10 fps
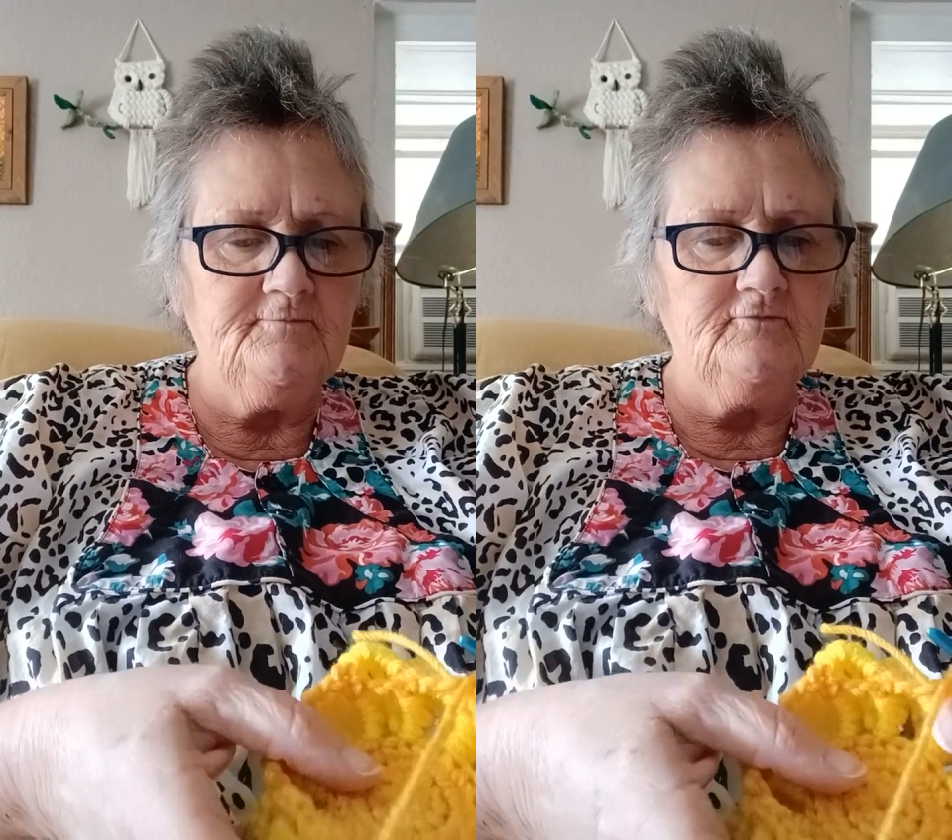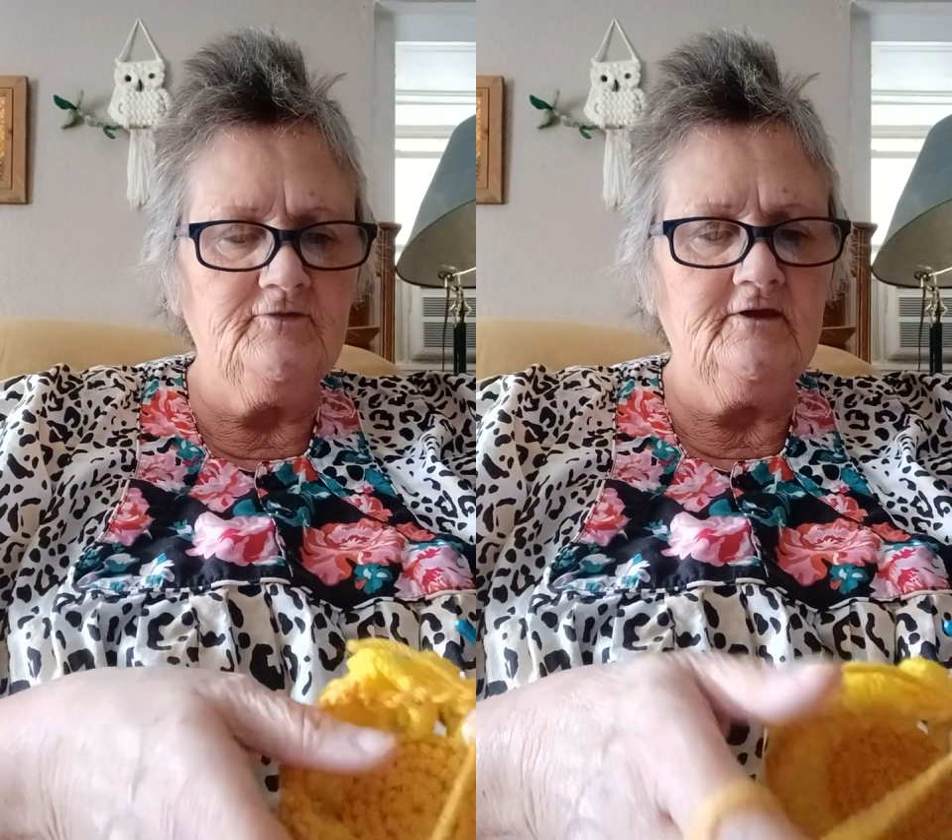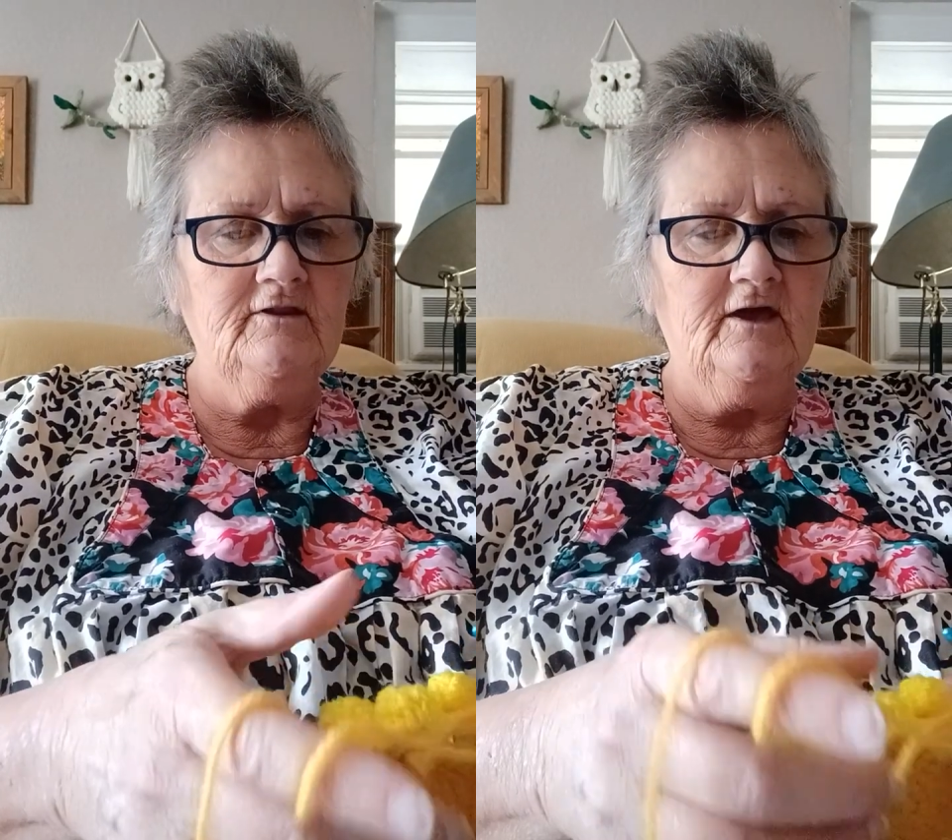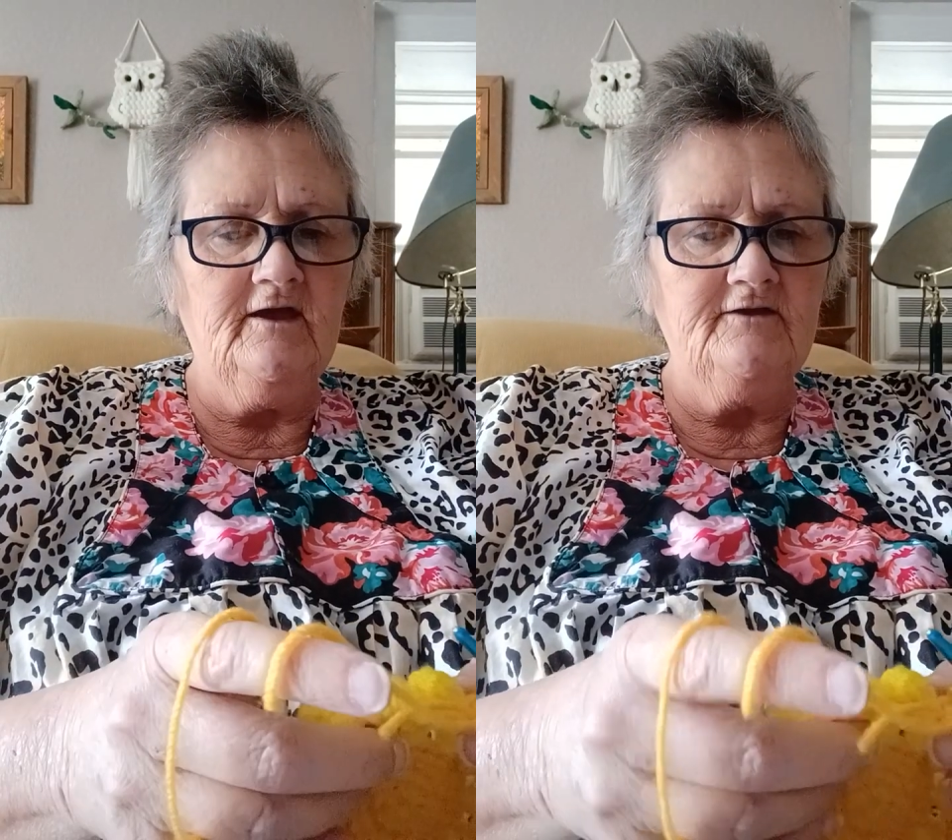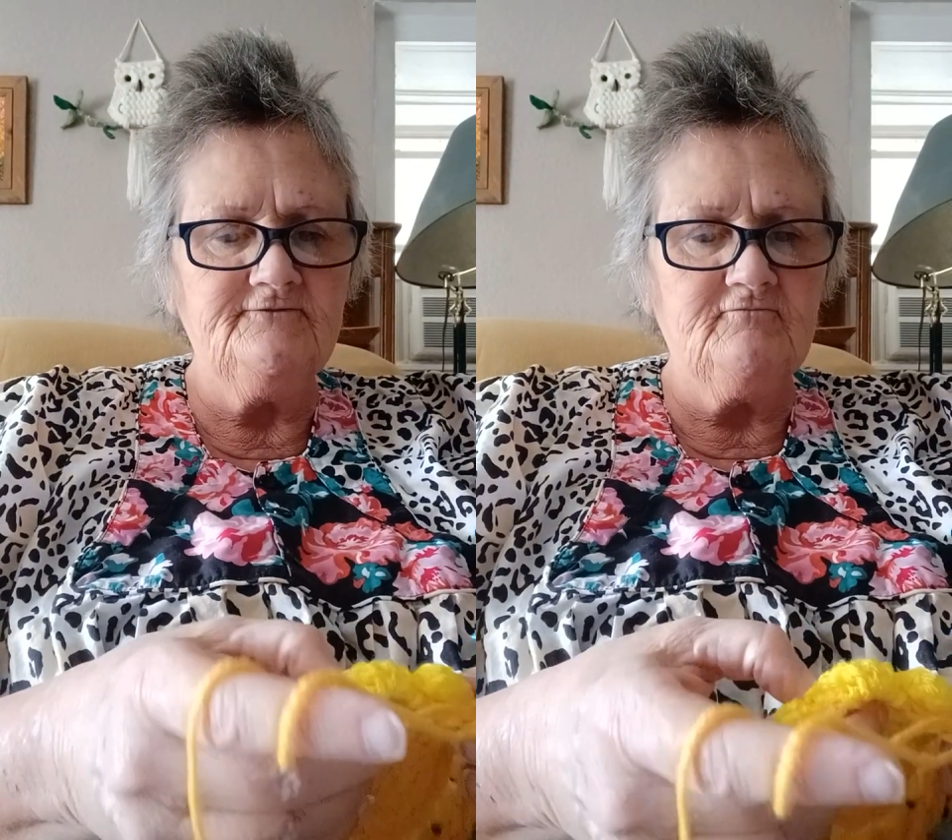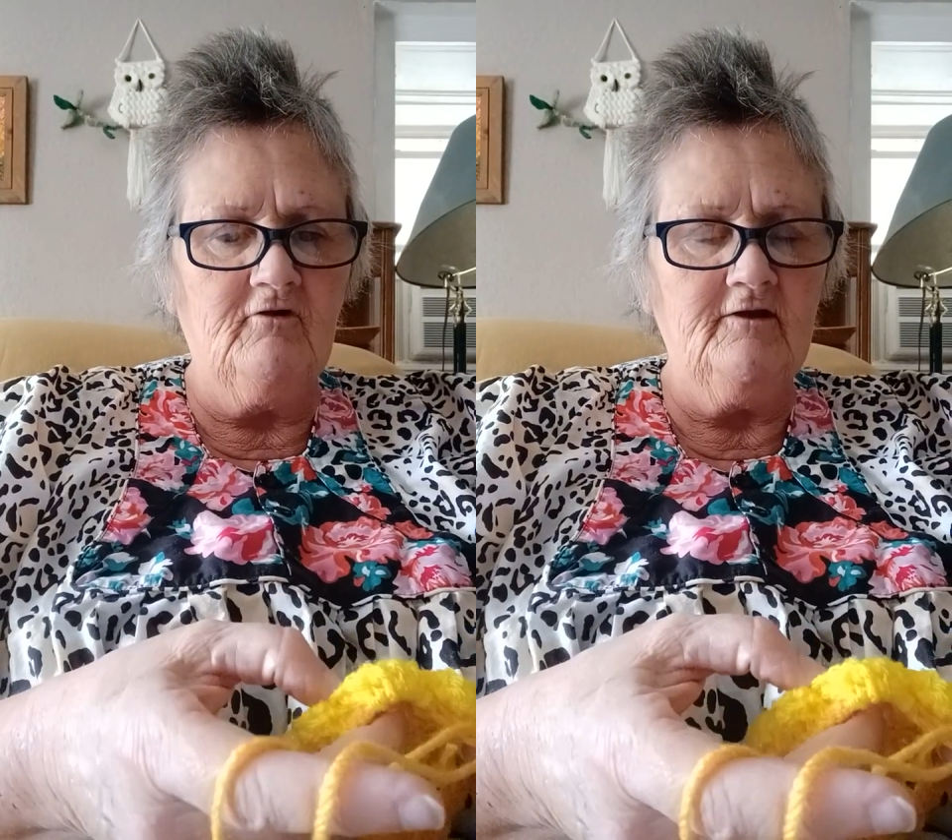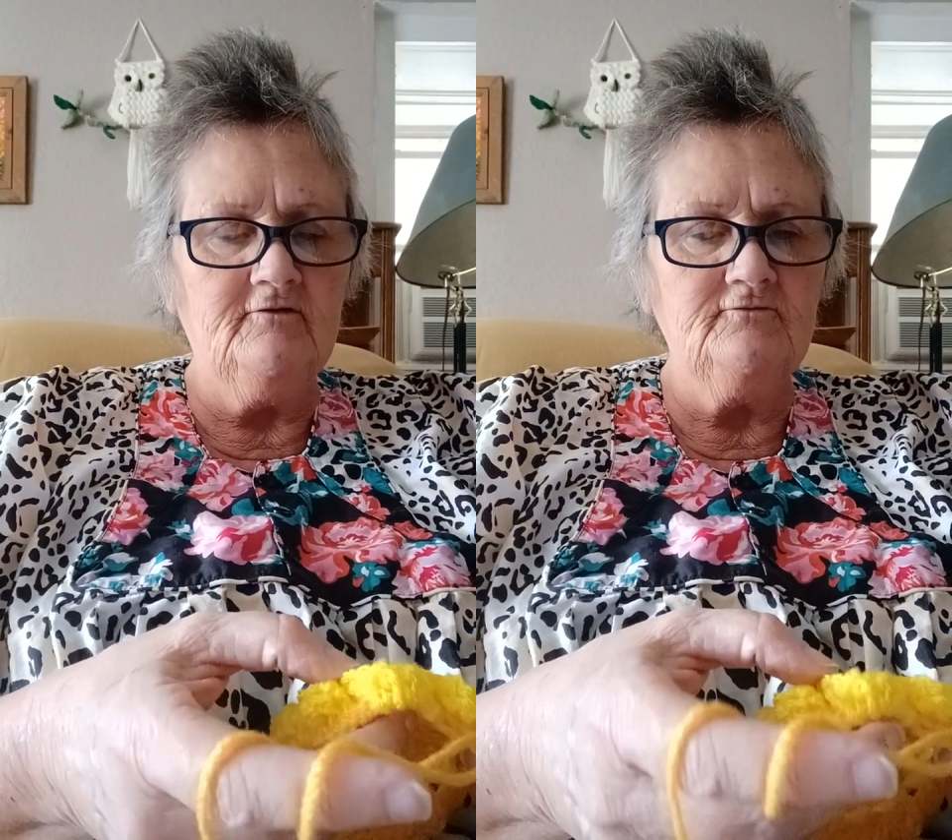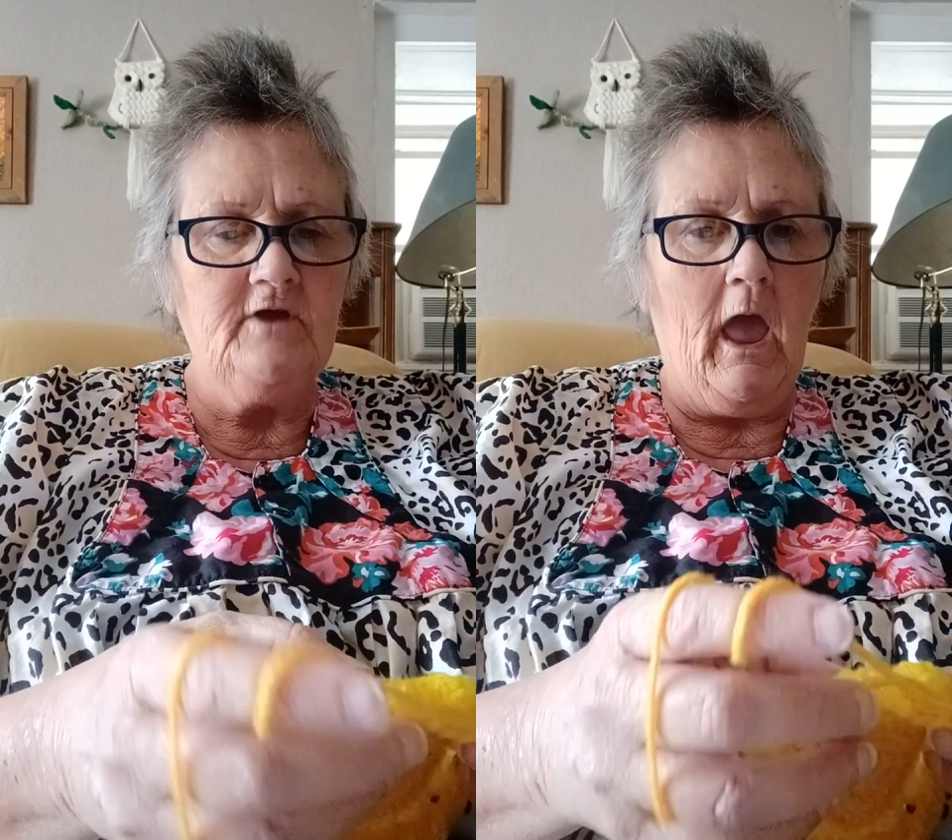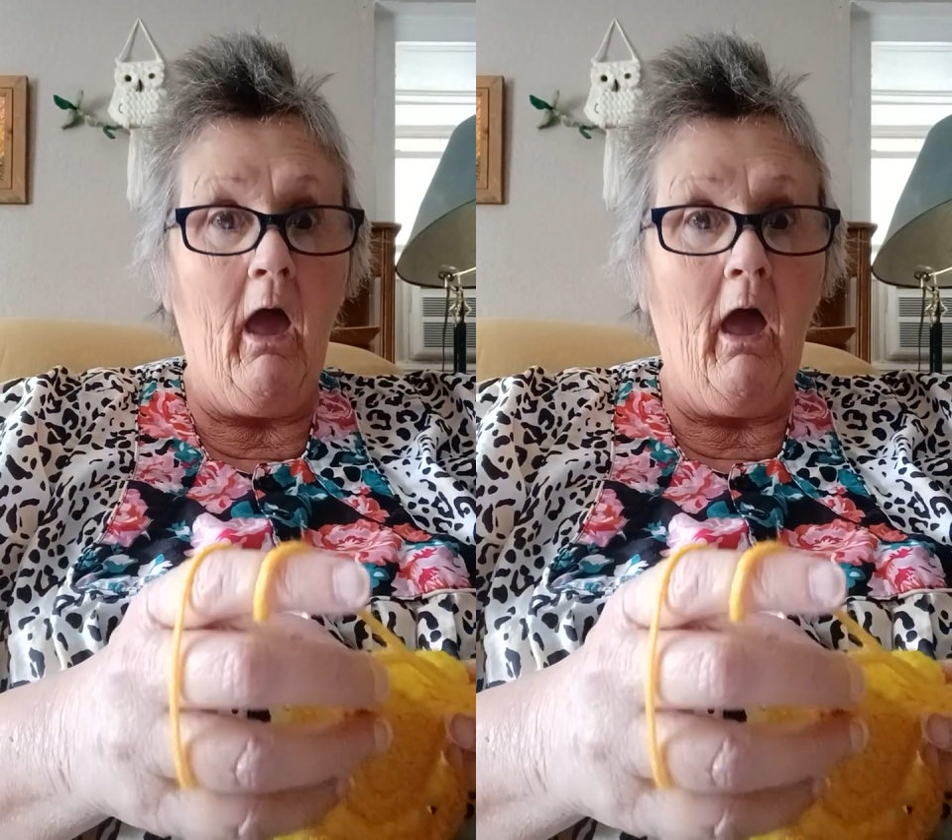on that last round.